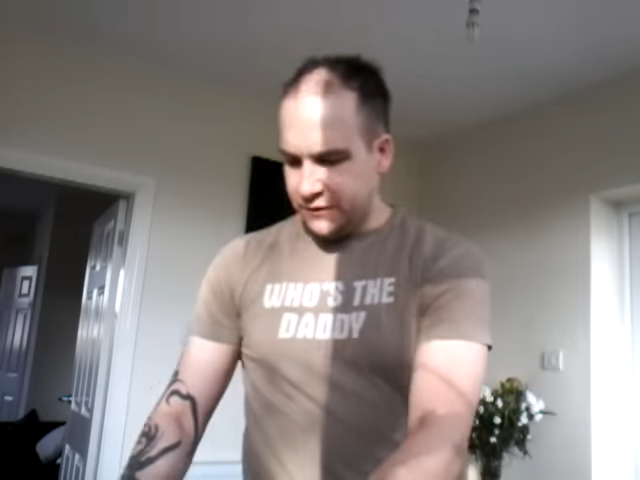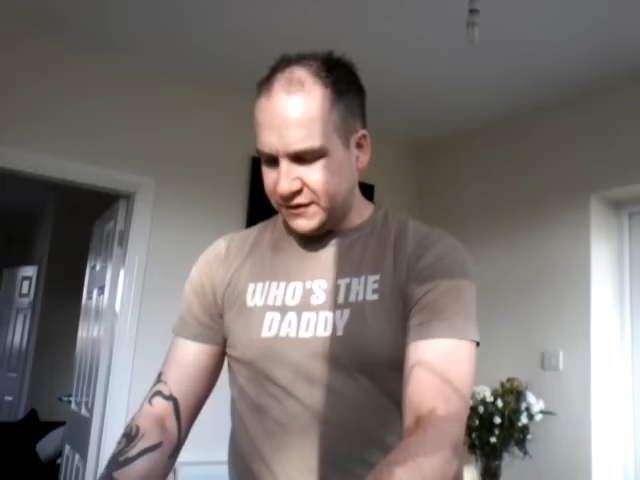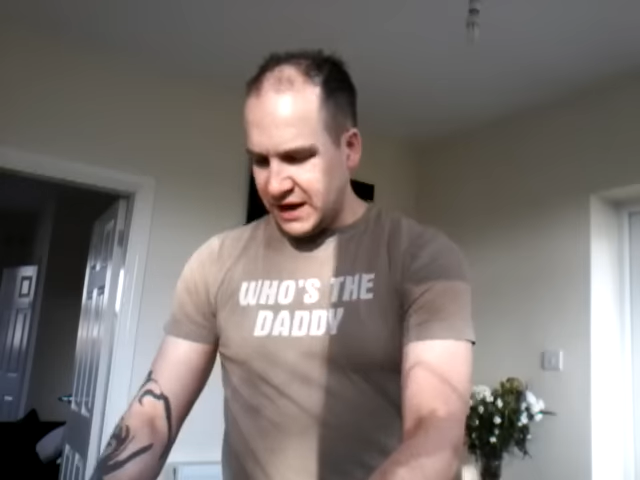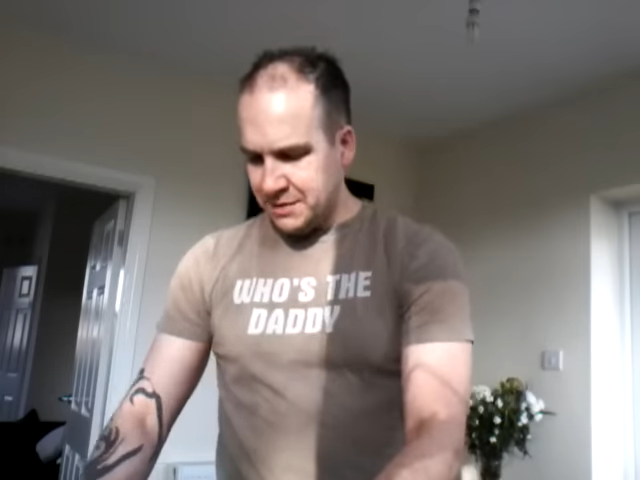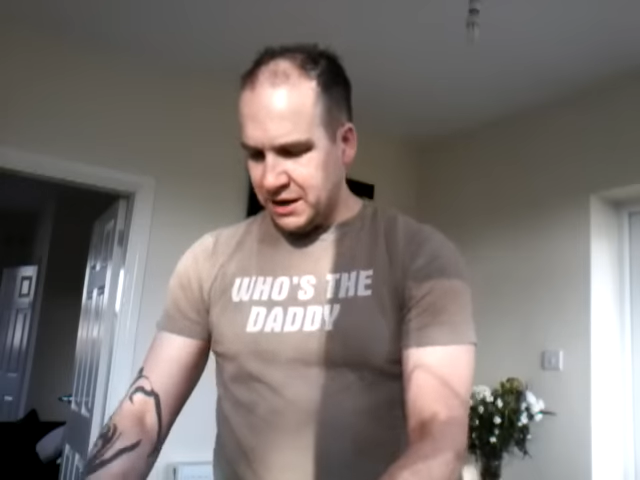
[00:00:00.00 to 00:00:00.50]
the
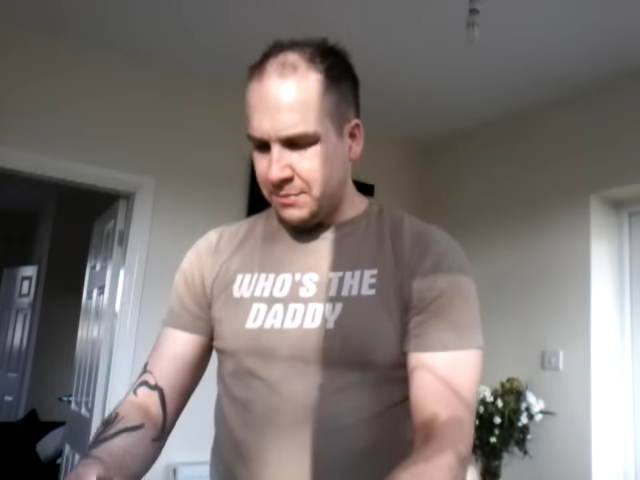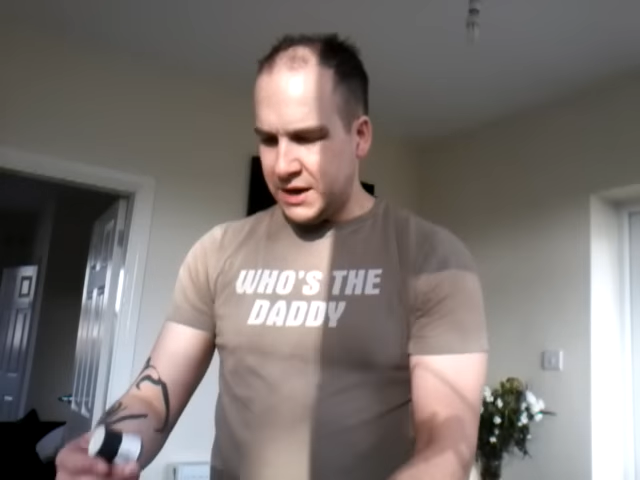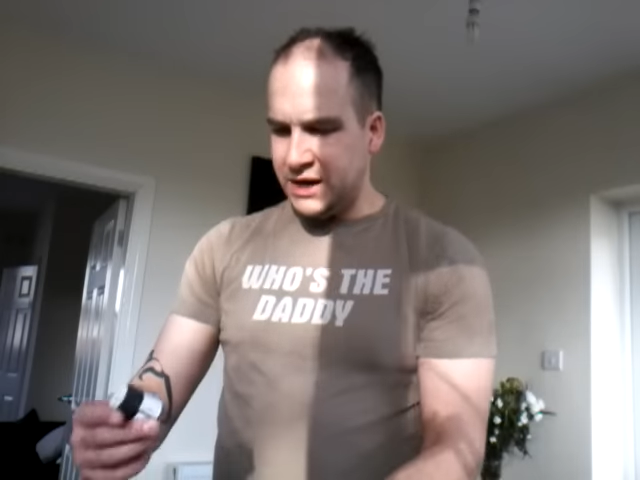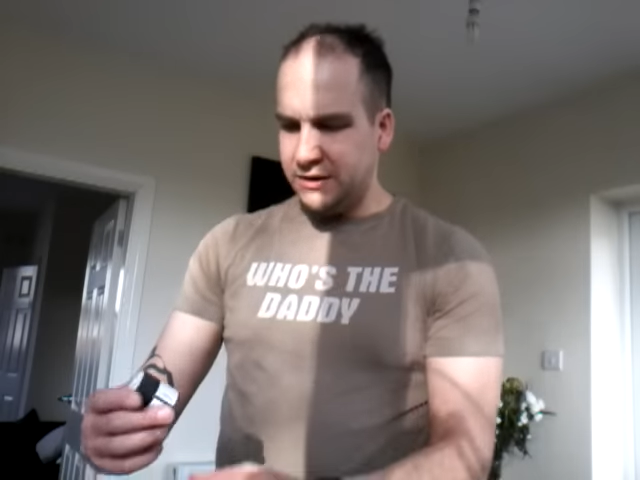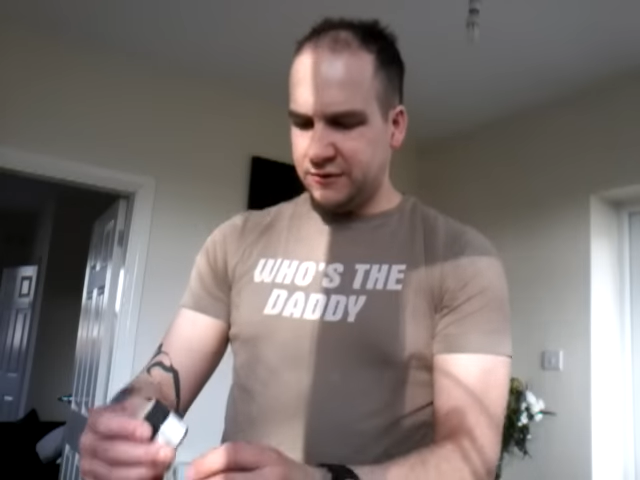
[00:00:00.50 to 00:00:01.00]
Tamiya
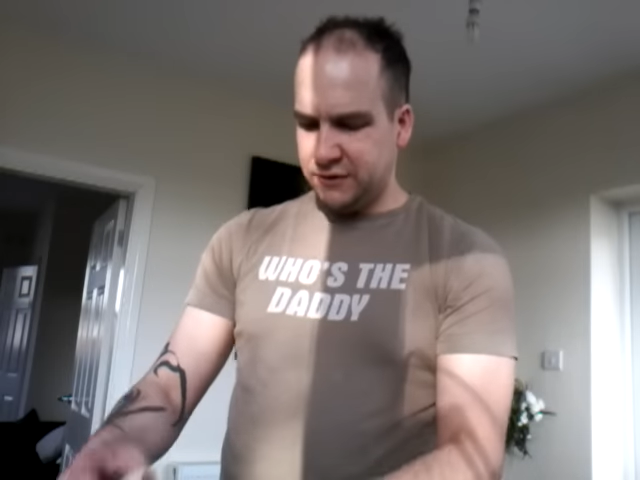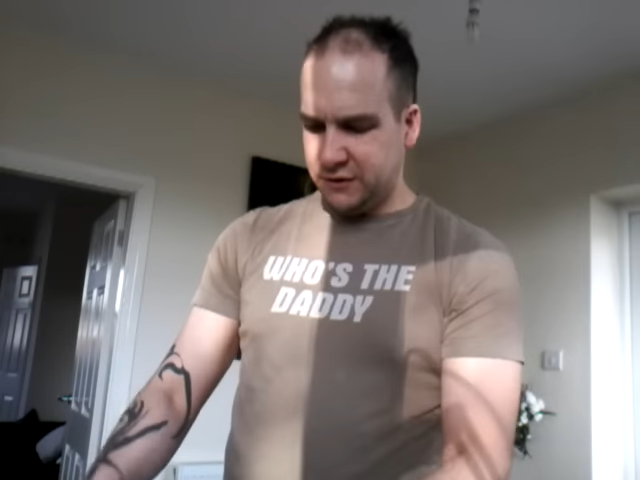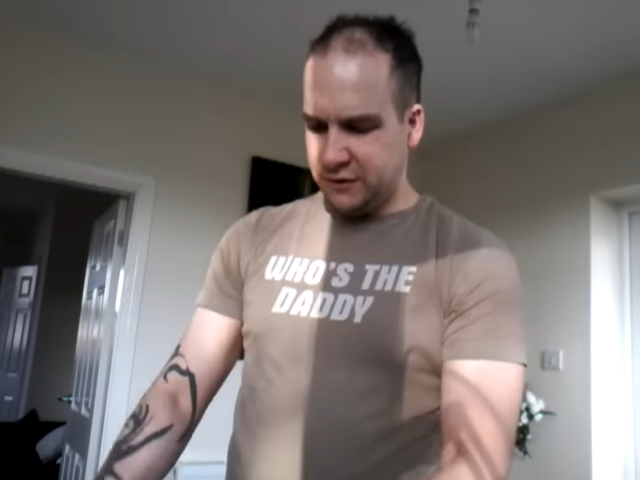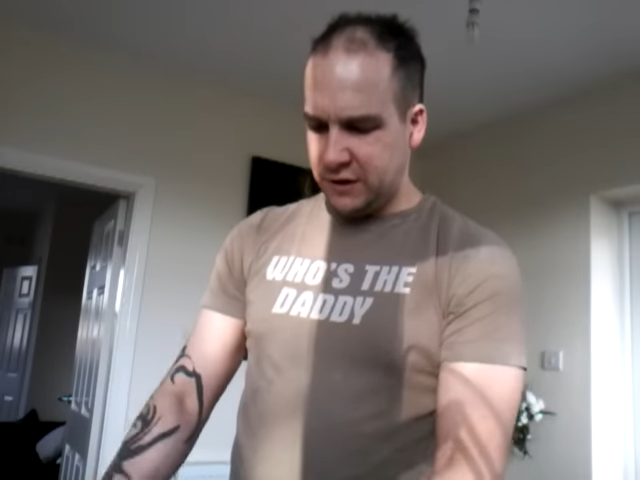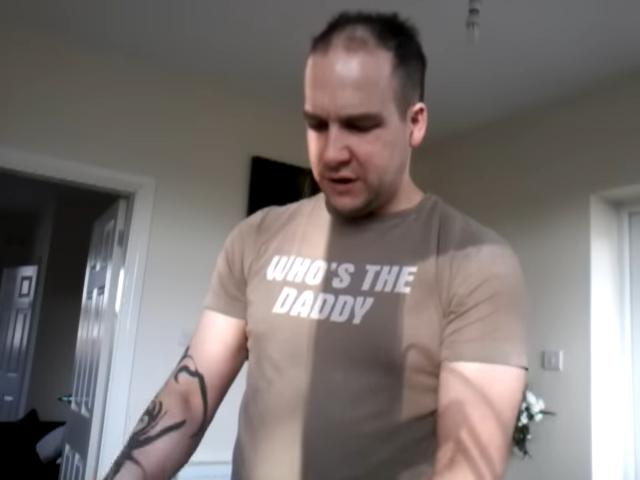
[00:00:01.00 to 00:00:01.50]

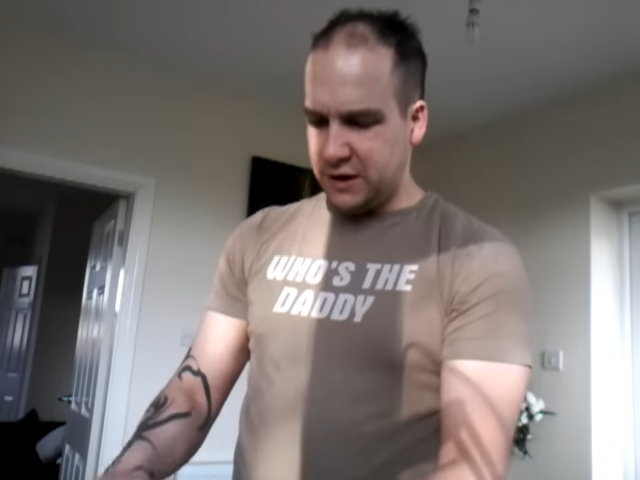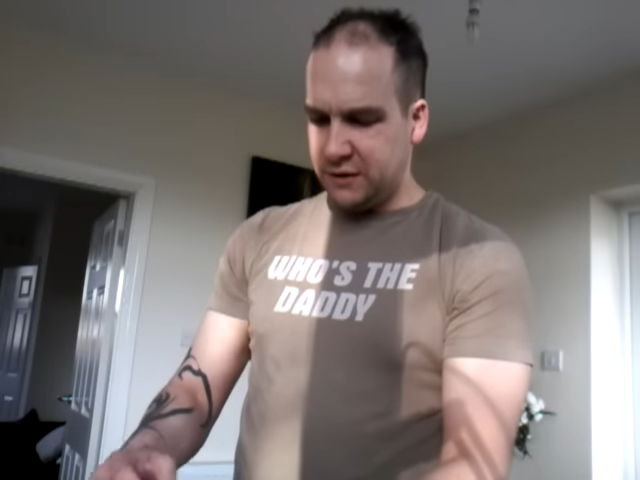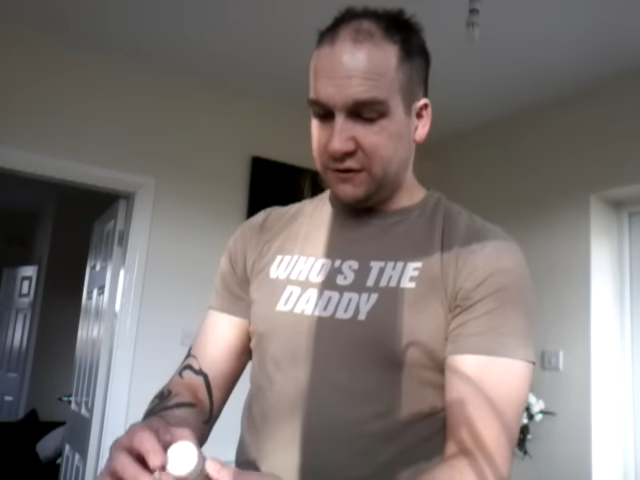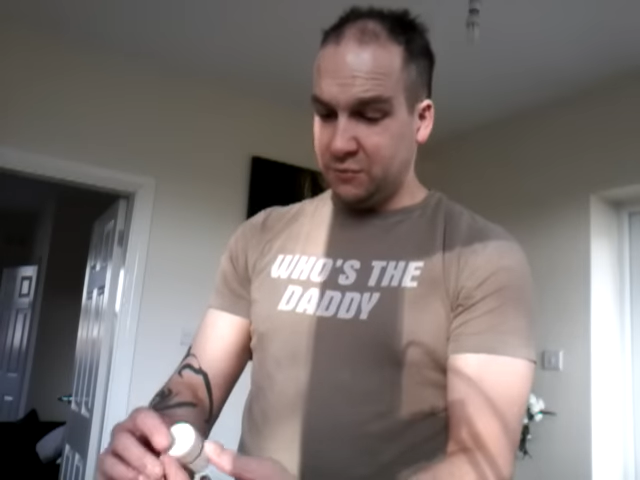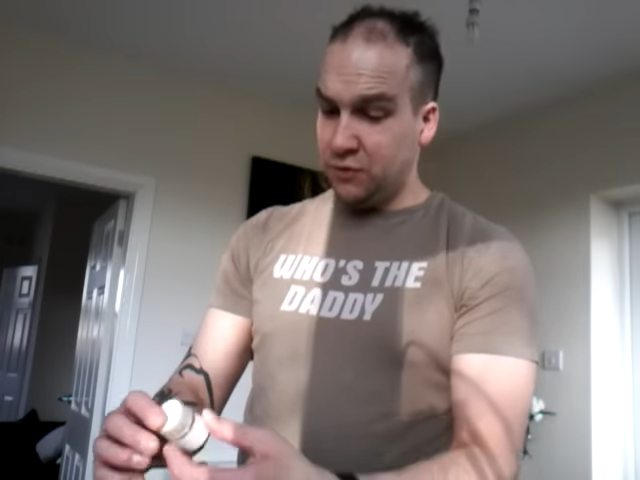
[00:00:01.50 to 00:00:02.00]
paints
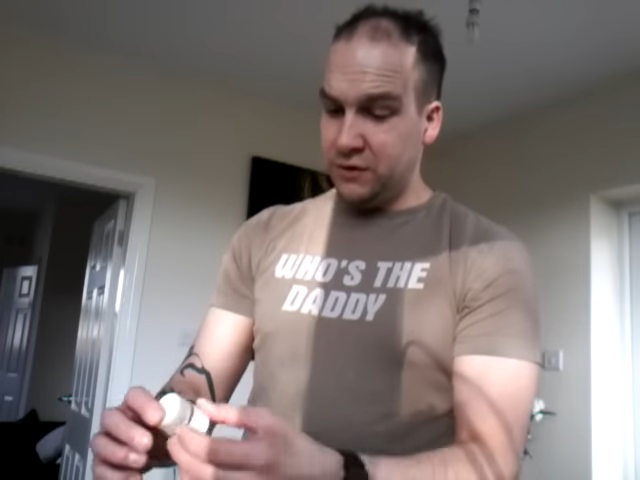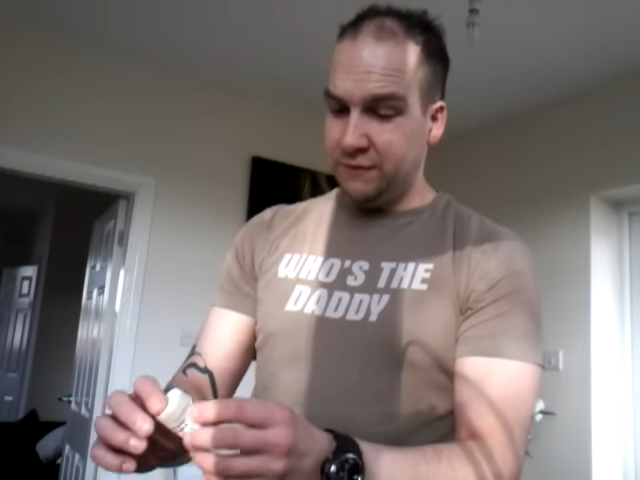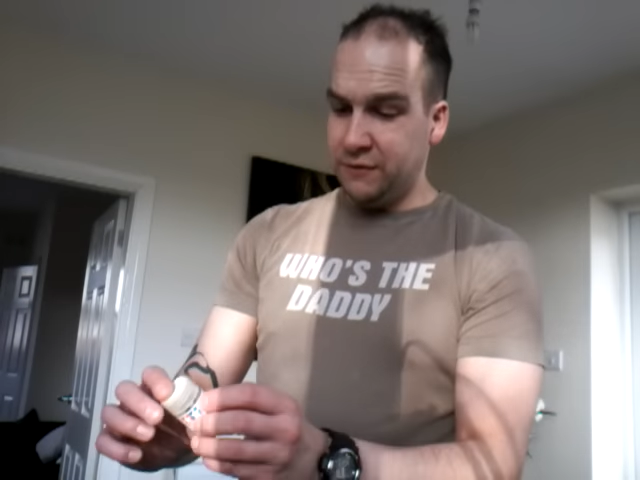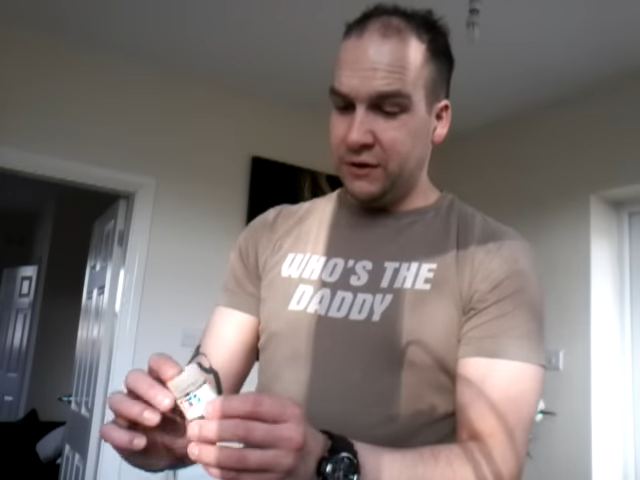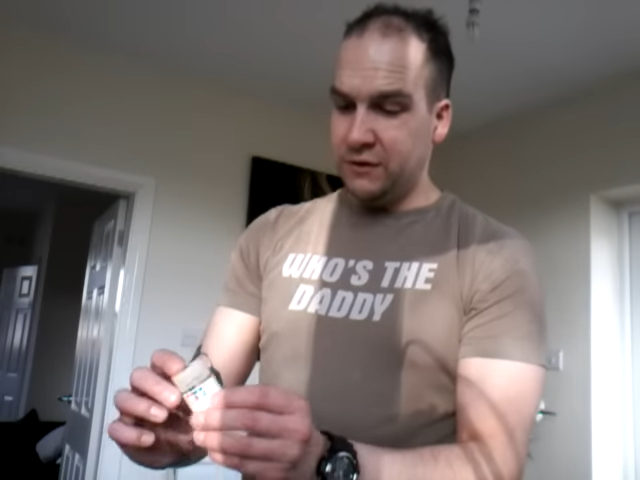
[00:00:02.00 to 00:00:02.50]
this morning,
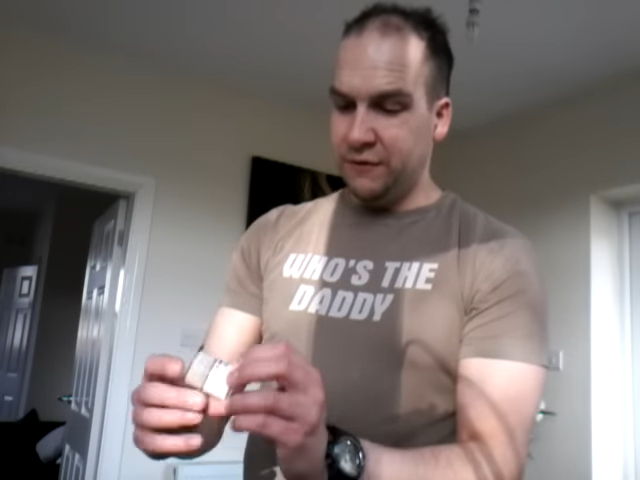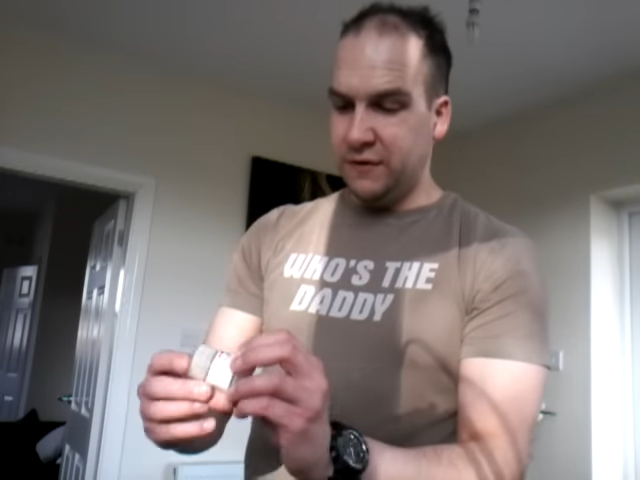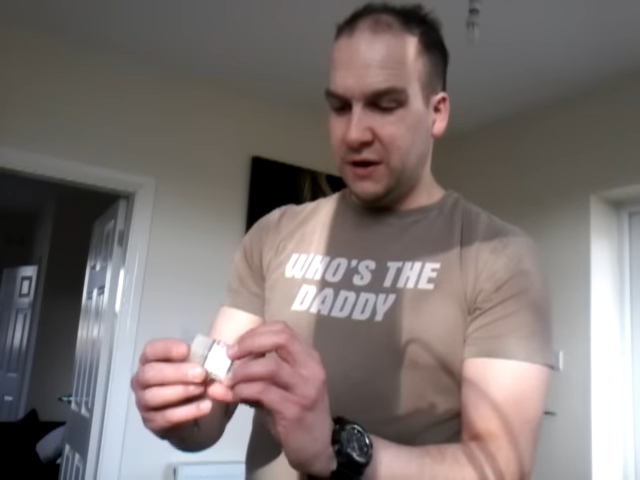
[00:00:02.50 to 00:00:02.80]
funny enough.